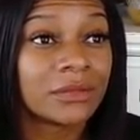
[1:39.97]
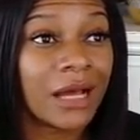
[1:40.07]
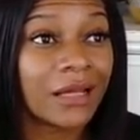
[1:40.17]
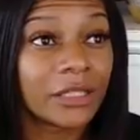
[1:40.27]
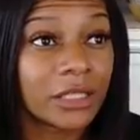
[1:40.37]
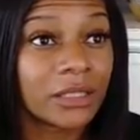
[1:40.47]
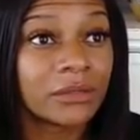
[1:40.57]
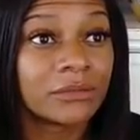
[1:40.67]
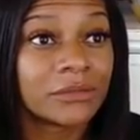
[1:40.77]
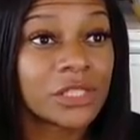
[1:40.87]
Hanukkah,
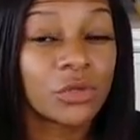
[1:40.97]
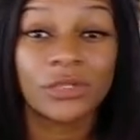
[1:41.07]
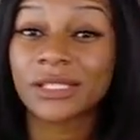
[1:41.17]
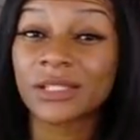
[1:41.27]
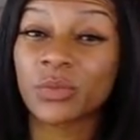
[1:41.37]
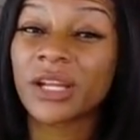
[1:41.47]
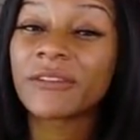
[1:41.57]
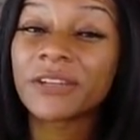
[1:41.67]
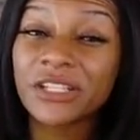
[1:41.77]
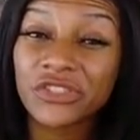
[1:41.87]
solstice,
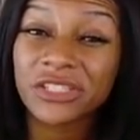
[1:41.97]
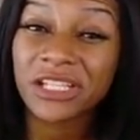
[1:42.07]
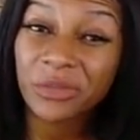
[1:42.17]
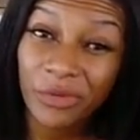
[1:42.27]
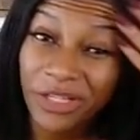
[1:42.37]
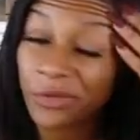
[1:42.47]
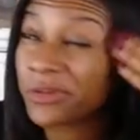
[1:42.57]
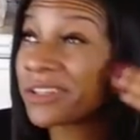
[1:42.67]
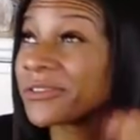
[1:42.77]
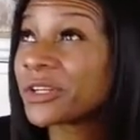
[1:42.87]
whatever it is you celebrate,
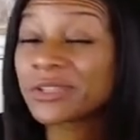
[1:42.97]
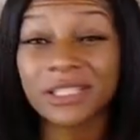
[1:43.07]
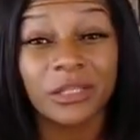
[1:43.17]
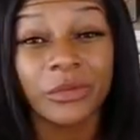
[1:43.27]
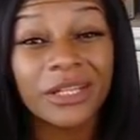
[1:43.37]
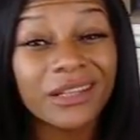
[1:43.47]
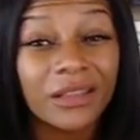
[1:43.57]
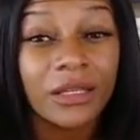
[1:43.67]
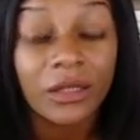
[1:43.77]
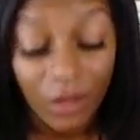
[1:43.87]
or if you don't celebrate
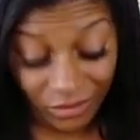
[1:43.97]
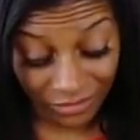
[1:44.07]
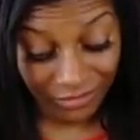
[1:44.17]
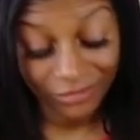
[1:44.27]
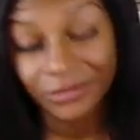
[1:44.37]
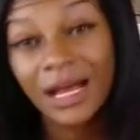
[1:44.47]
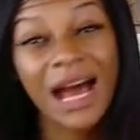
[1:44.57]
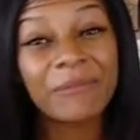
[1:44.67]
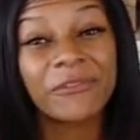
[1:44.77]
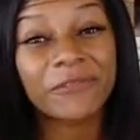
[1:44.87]
anything at all.
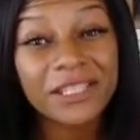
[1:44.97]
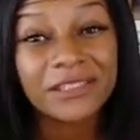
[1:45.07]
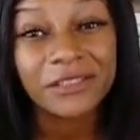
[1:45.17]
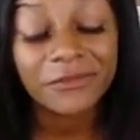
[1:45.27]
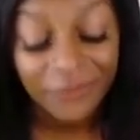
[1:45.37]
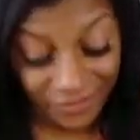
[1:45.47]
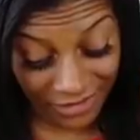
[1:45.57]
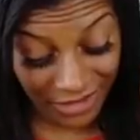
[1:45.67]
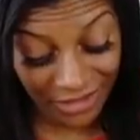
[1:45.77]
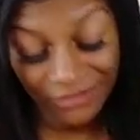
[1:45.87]
I'm festive,
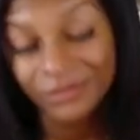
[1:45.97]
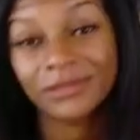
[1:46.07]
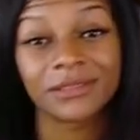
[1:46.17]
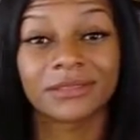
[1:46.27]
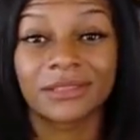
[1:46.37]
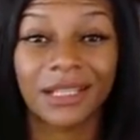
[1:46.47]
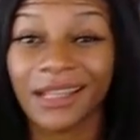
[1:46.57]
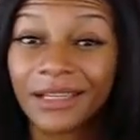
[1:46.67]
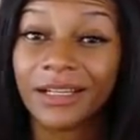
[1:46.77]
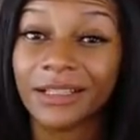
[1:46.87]
you know? I
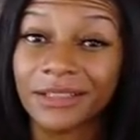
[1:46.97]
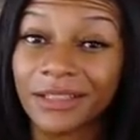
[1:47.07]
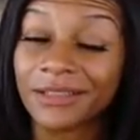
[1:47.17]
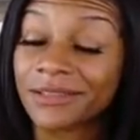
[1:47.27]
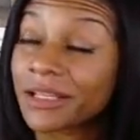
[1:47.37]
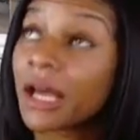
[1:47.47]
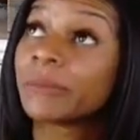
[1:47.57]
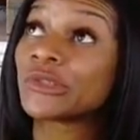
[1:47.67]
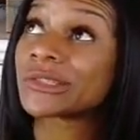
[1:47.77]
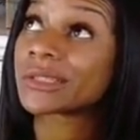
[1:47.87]
like holidays.
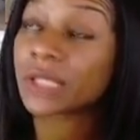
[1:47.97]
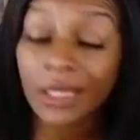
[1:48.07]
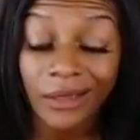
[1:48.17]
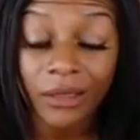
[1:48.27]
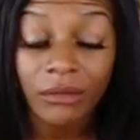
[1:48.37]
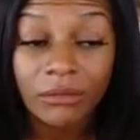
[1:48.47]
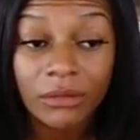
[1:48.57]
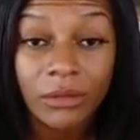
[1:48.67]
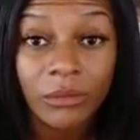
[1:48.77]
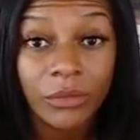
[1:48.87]
I'm just saying.
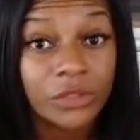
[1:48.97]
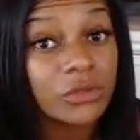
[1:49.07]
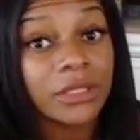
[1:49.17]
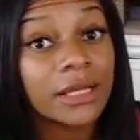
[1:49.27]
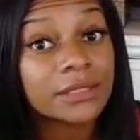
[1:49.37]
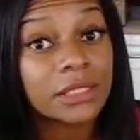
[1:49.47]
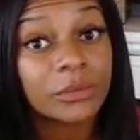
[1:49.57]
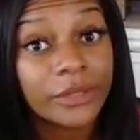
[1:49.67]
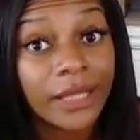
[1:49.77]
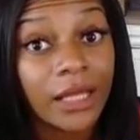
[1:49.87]
But you cannot
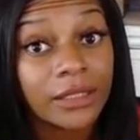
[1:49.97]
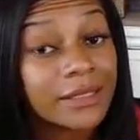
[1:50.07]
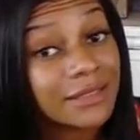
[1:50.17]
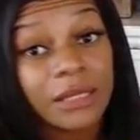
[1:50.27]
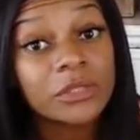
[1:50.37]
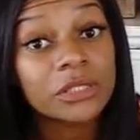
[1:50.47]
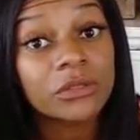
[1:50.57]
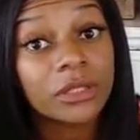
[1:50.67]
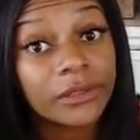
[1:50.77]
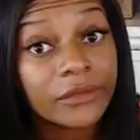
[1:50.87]
celebrate holidays and I'm still
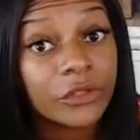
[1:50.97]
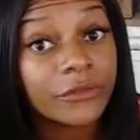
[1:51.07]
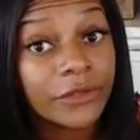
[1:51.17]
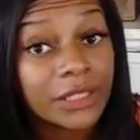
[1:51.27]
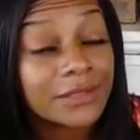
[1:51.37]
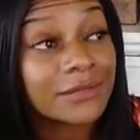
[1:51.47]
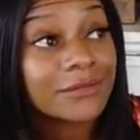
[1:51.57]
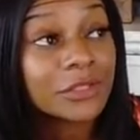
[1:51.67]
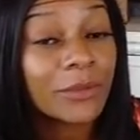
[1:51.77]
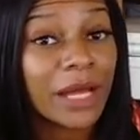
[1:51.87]
going to love your face.
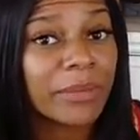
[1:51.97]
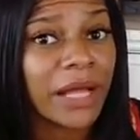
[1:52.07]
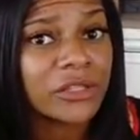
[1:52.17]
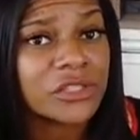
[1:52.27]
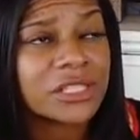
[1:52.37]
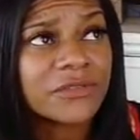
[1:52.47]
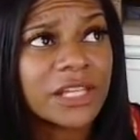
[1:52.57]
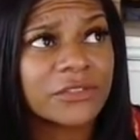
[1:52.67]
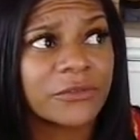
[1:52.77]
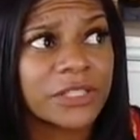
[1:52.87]
So my apologies if
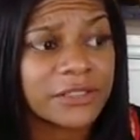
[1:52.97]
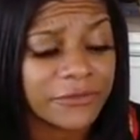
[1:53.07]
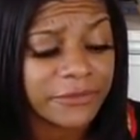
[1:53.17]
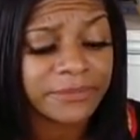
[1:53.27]
that's offensive.